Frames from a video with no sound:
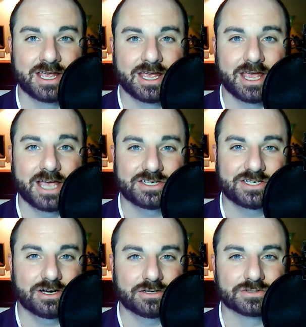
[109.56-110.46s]
and she
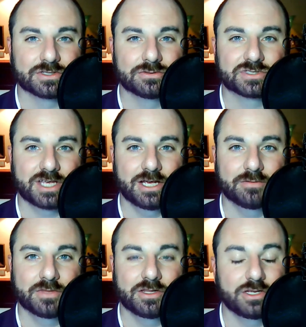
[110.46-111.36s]
also
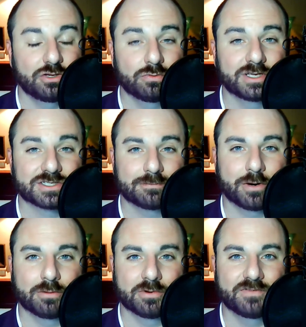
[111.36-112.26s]
scammed the U.S.
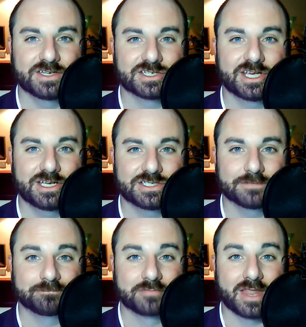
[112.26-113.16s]
Department of Education.
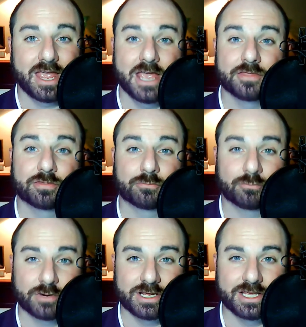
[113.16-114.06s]
And
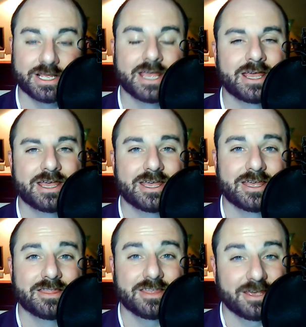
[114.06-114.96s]
3,
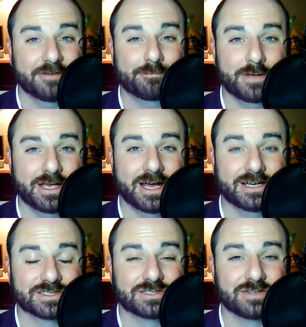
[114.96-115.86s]
the FBI
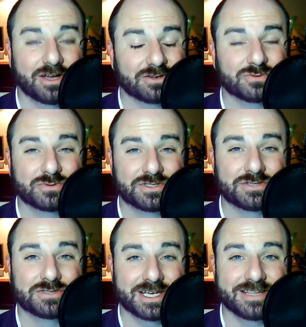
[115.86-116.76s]
is not going to
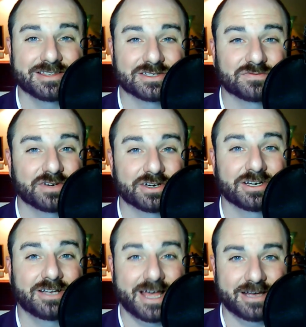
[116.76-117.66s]
take this very
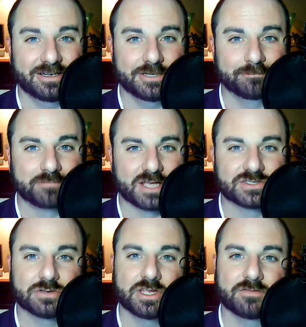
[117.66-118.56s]
lightly.
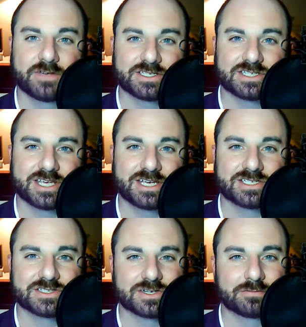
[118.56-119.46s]
So the
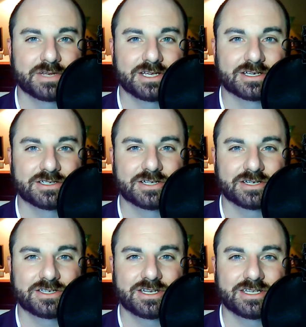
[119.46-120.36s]
investigations that are being
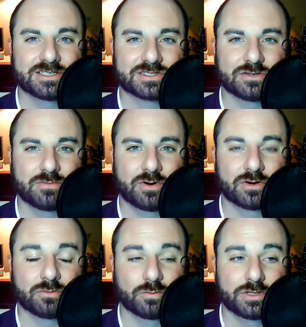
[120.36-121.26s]
conducted against Omar,
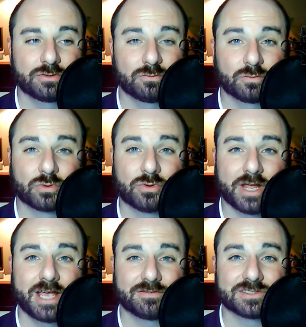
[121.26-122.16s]
well, we're going to
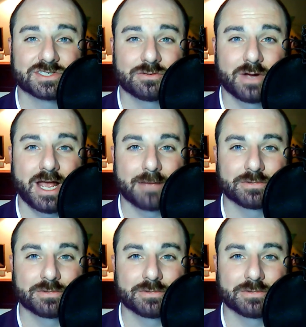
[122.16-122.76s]
have to see what happens.